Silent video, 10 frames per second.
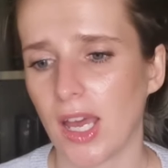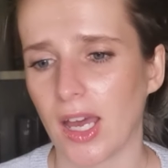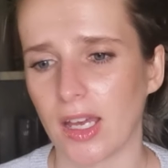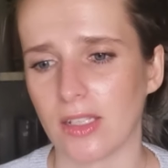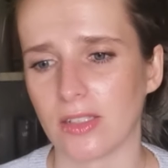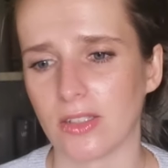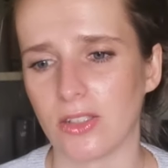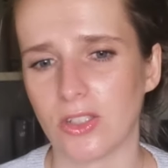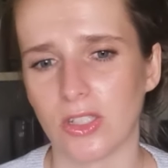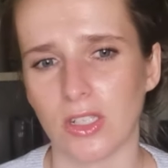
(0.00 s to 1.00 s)

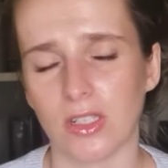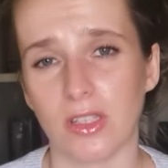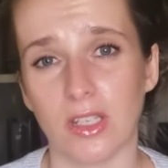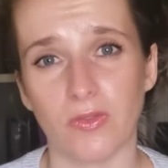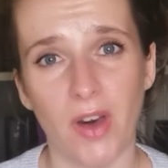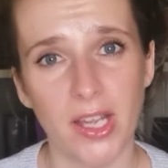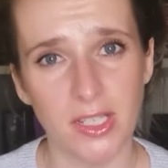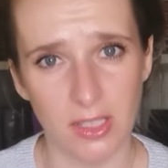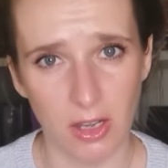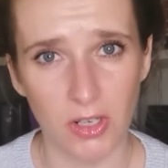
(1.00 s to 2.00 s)
and uh, the advice,
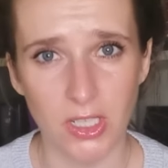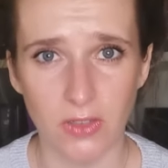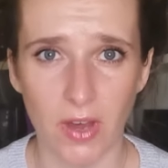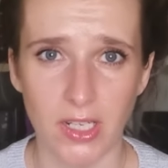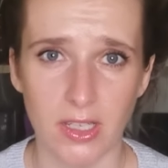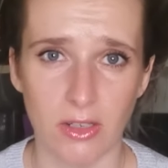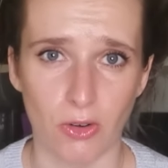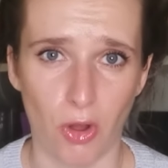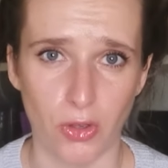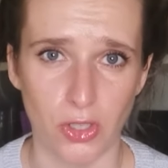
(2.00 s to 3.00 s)
the current advice the
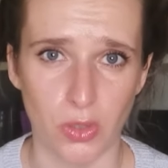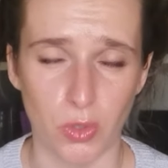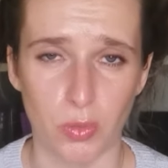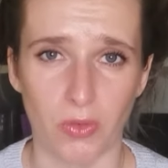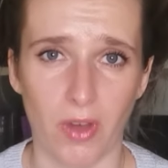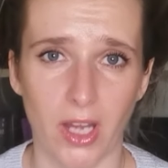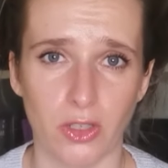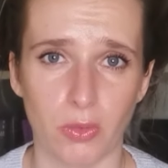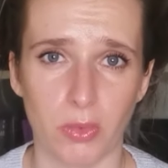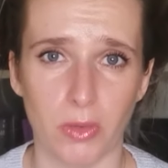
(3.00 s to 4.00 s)
neurologists would provide
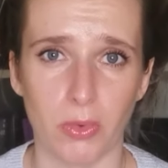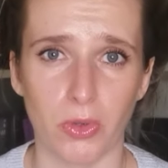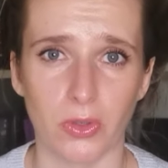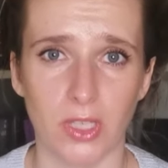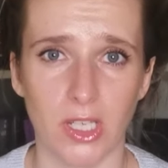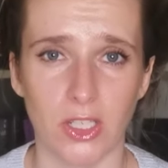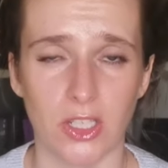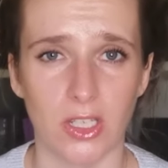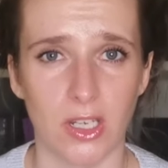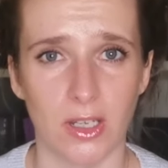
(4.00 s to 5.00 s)
to people that
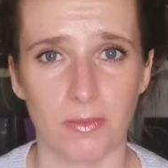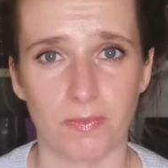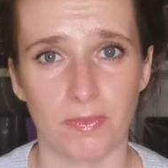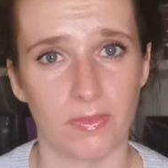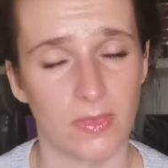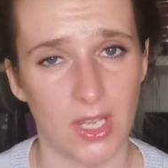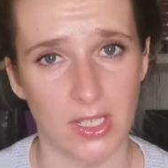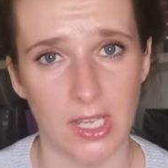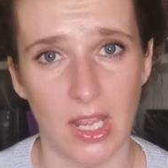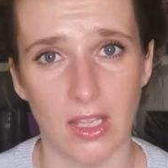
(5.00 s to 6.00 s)
um, they
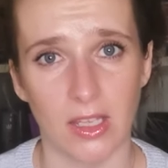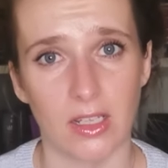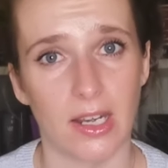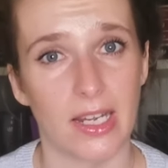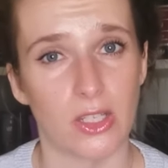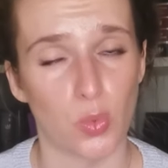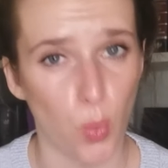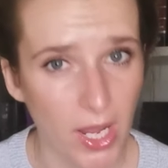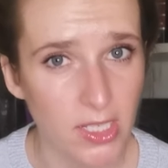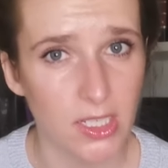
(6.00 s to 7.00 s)
say that let's
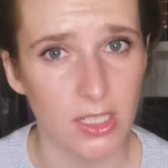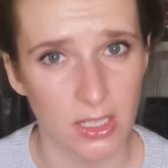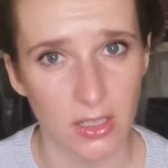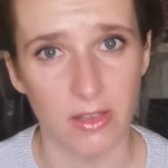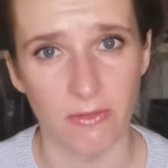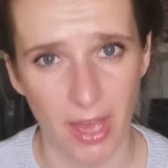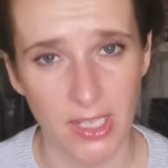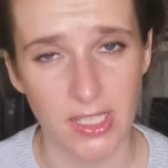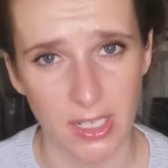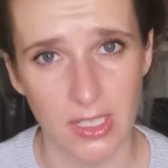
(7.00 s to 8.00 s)
wait until the
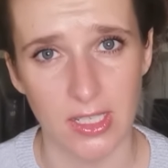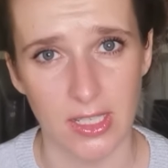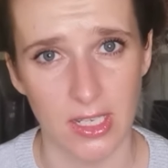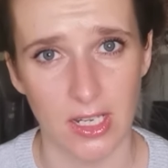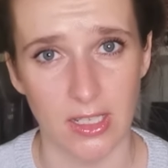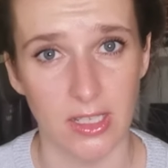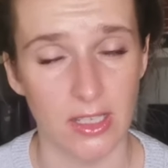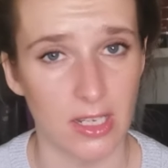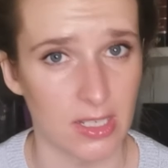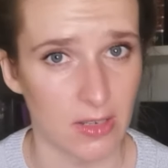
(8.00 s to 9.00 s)
vaccine is uh,
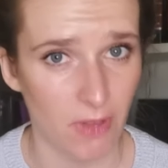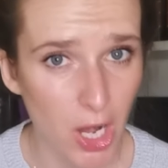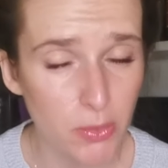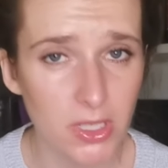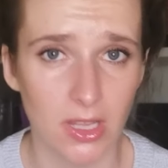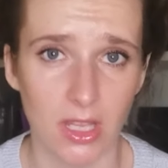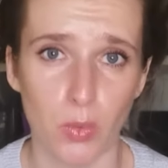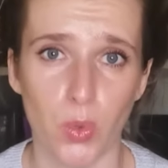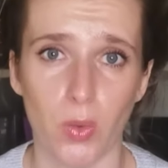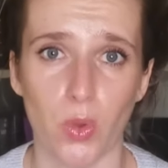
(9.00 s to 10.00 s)
is developed and
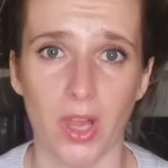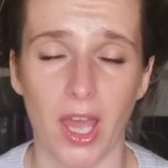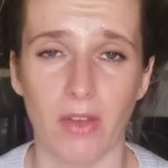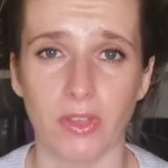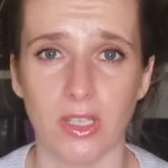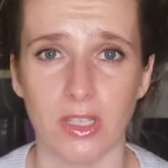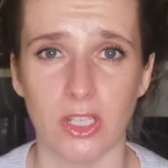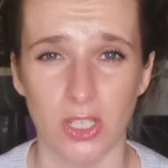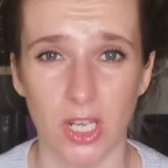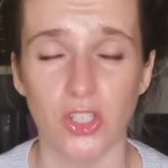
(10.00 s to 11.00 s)
then we will have these
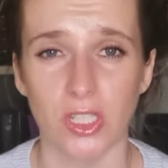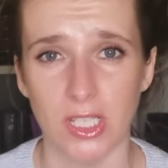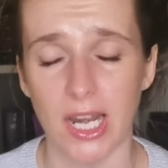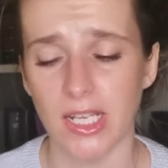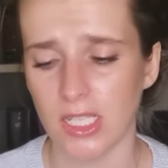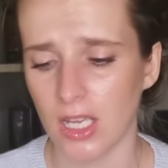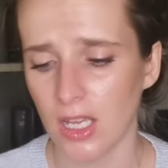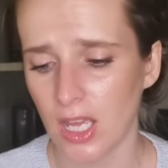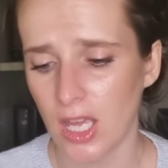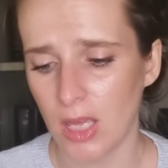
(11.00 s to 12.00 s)
discussions later
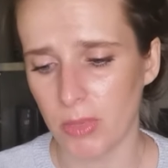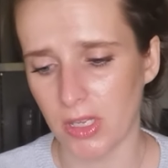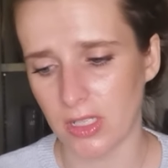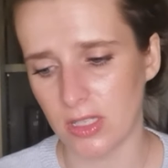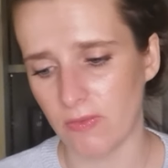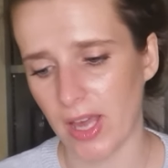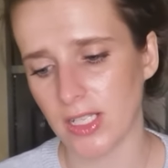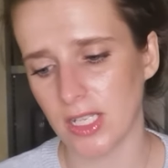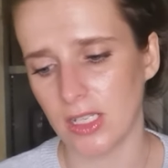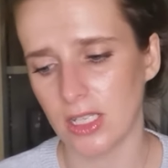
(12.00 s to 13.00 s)
because the
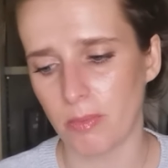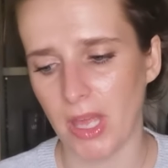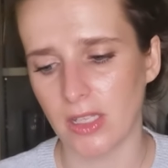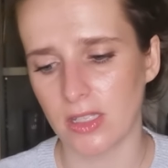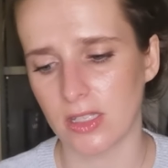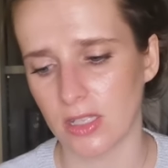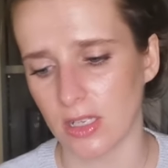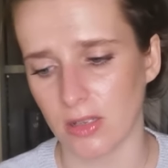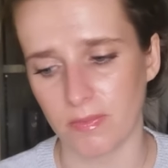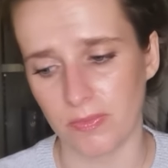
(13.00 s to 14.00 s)
vaccine depends
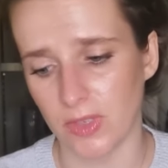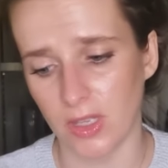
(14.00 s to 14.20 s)
uh,